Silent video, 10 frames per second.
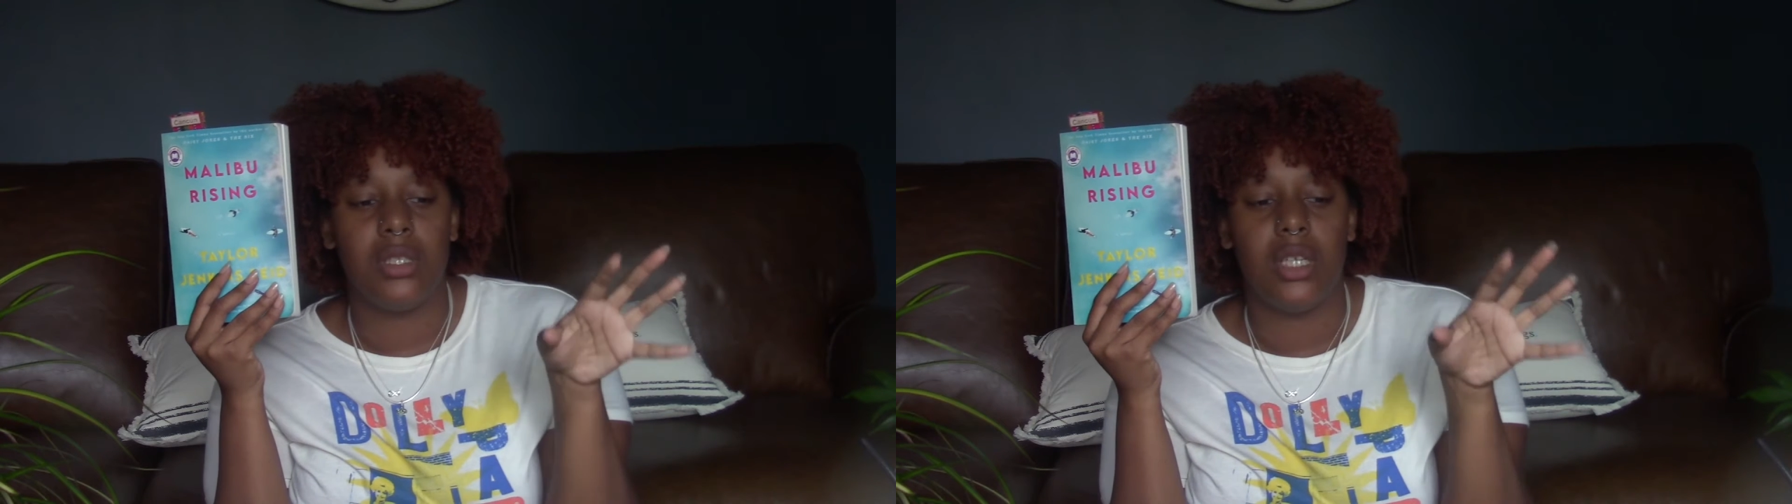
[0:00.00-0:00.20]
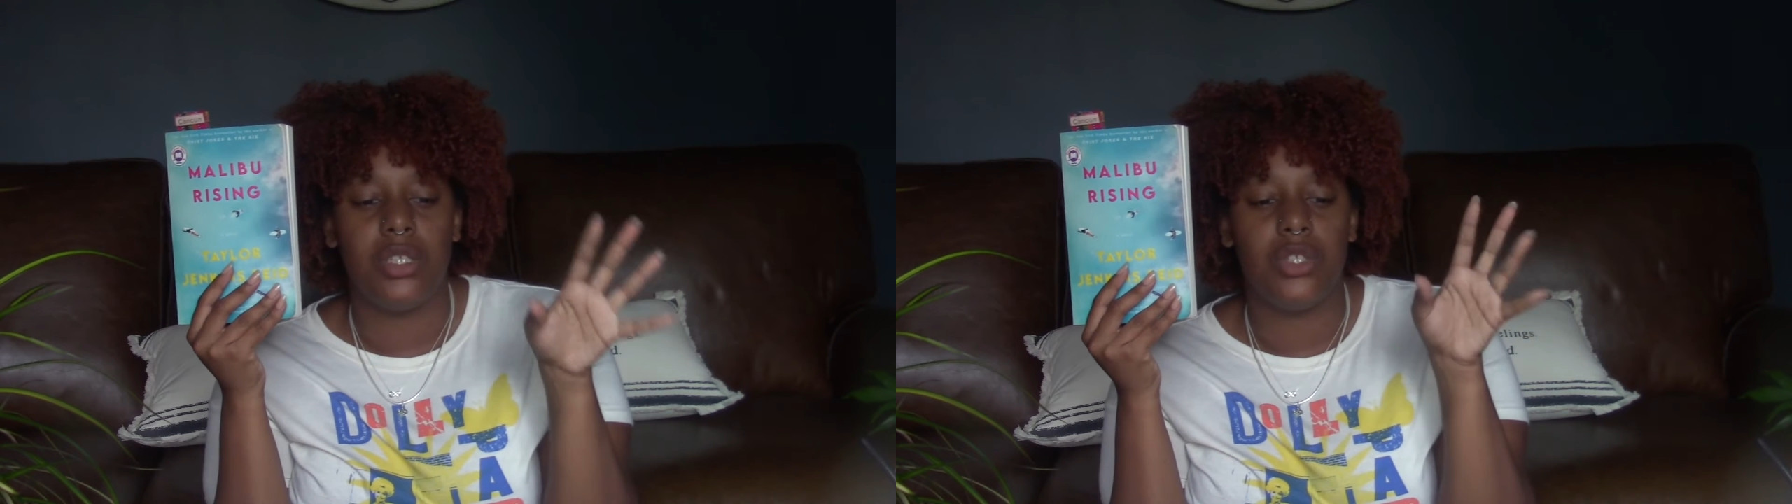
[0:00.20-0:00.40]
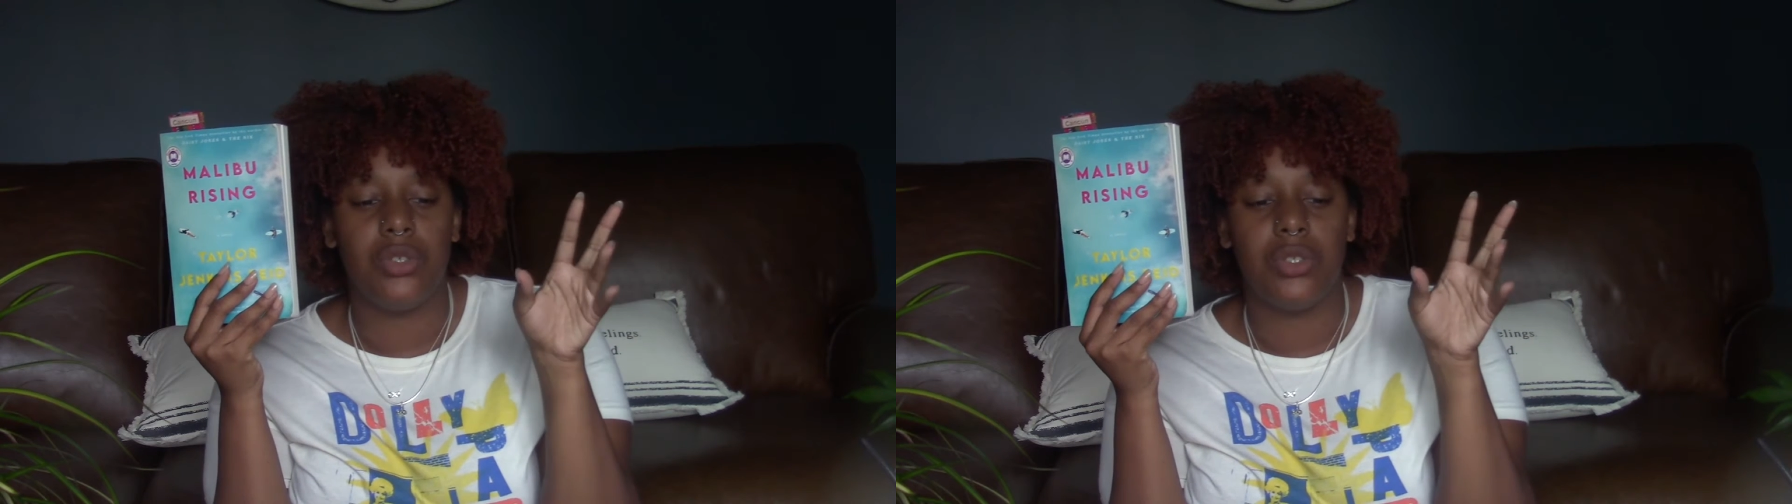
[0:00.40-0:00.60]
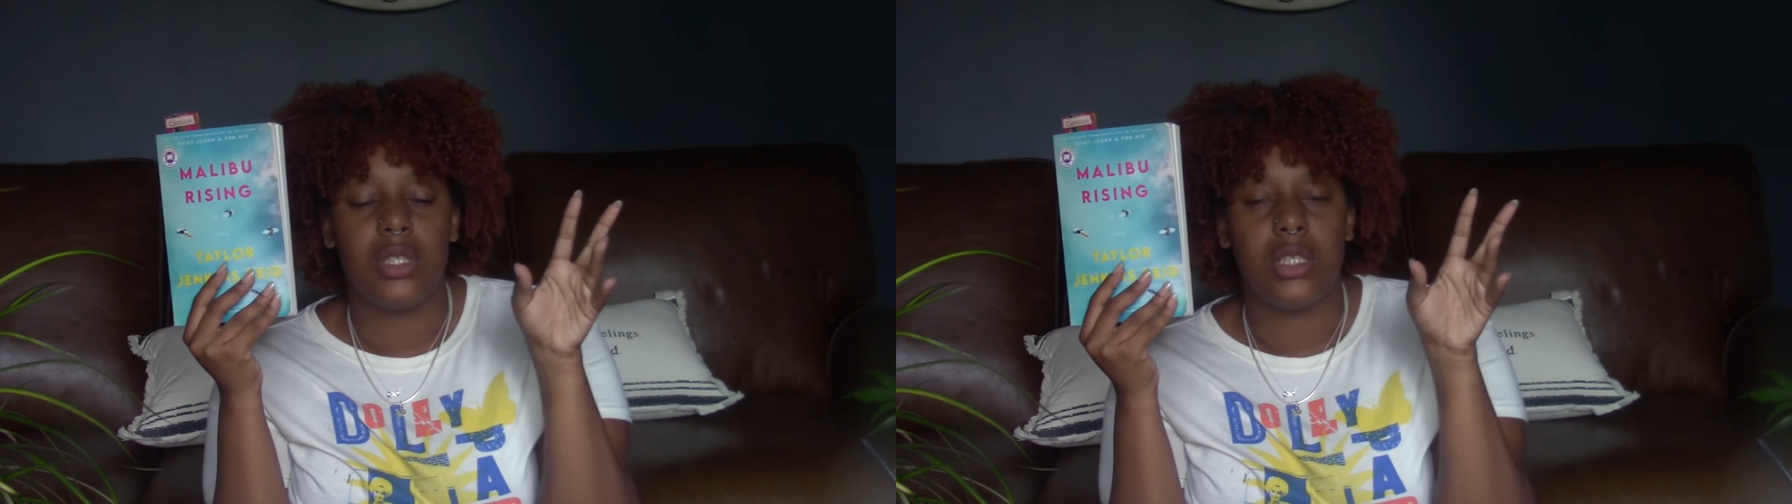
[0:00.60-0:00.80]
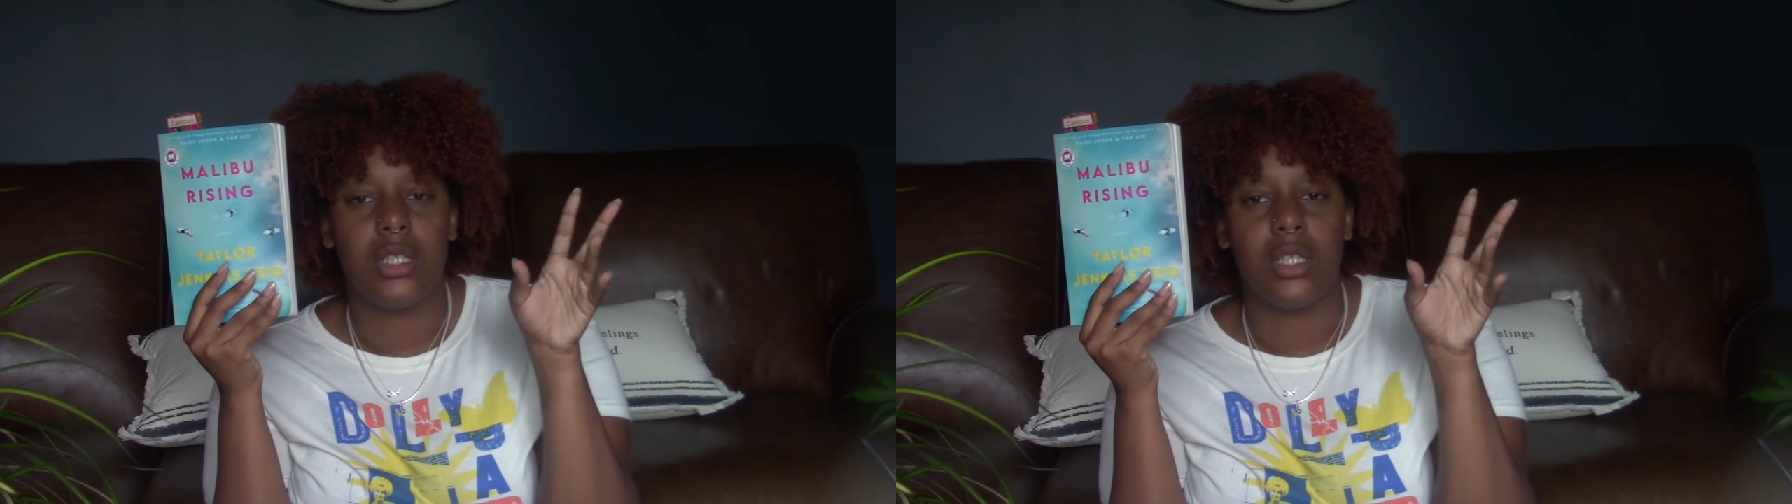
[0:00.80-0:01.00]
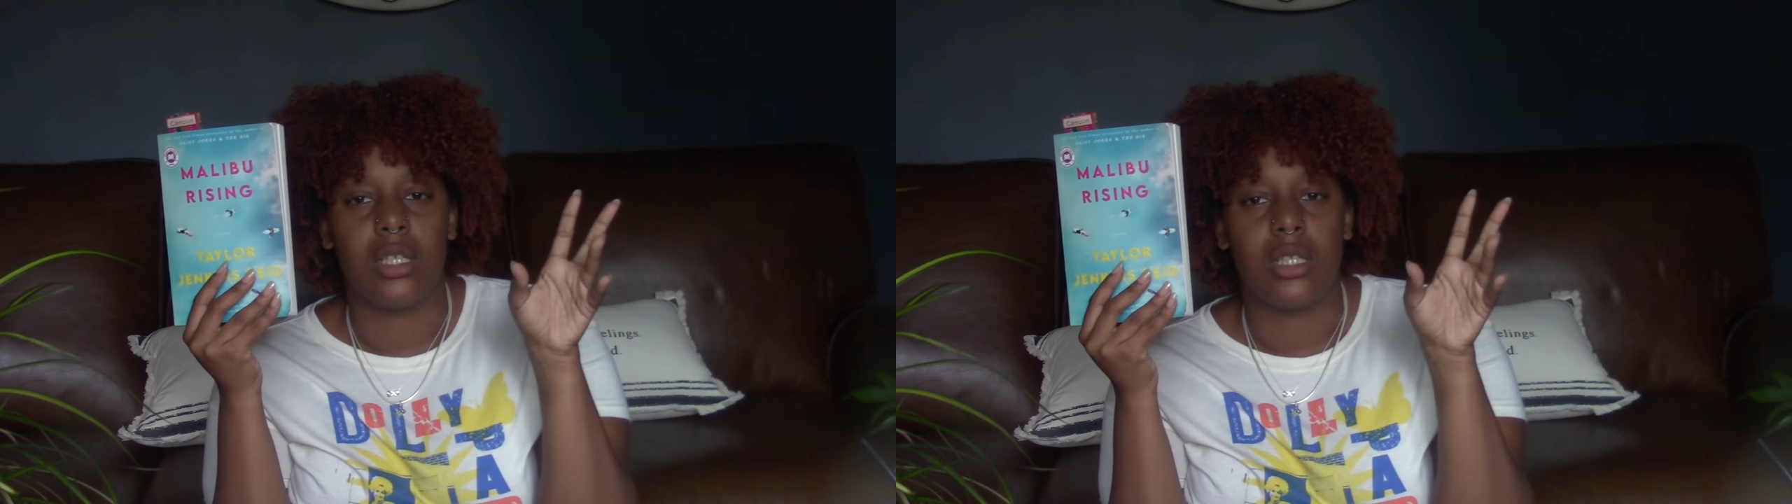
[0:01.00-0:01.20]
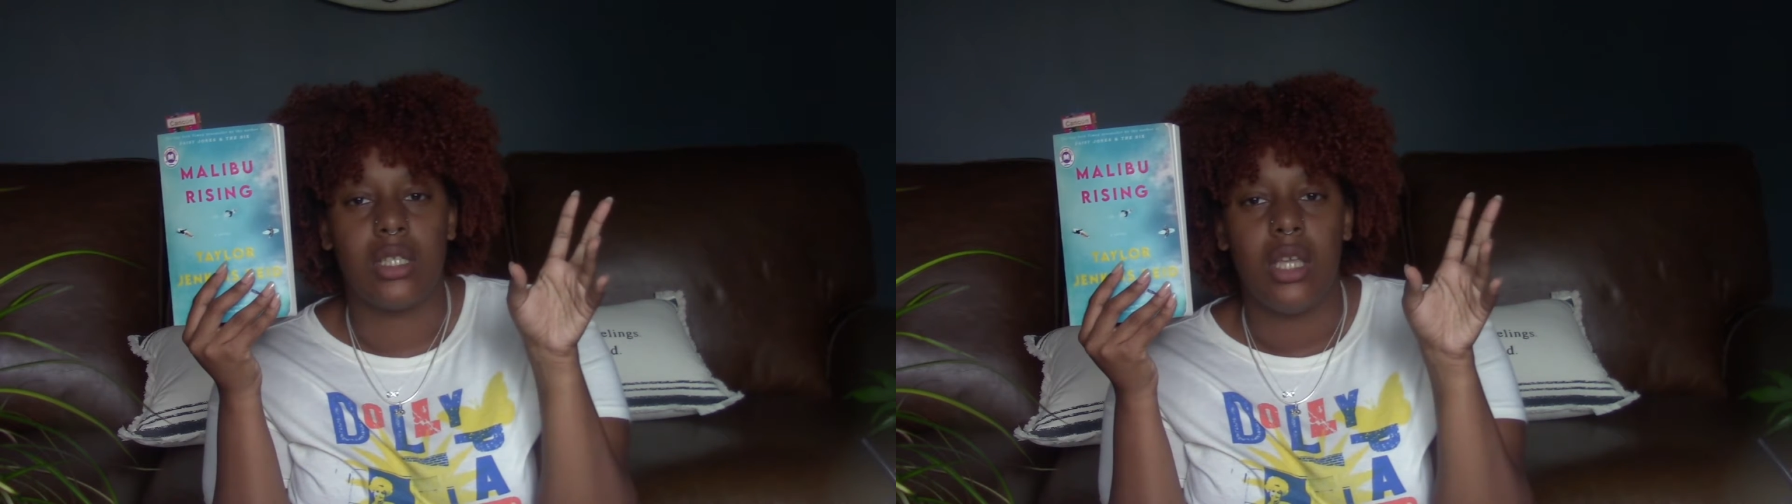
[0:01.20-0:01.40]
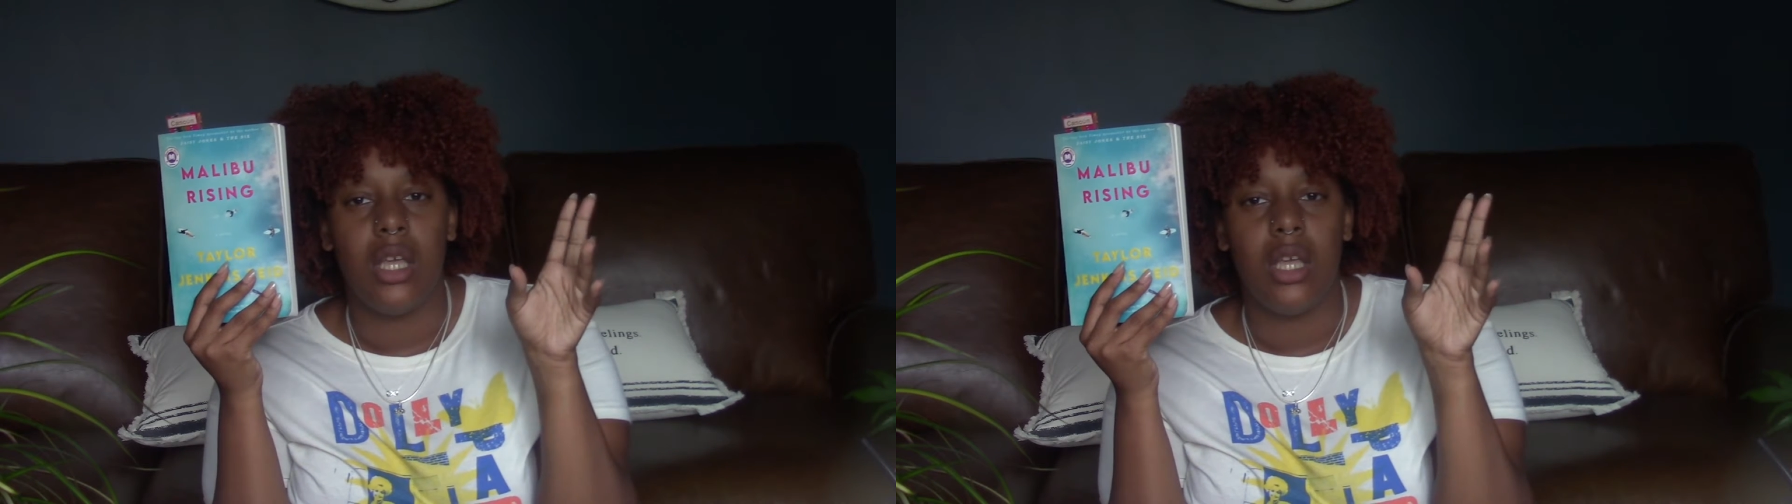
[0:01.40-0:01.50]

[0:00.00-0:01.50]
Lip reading: Daisy Jones and the Six,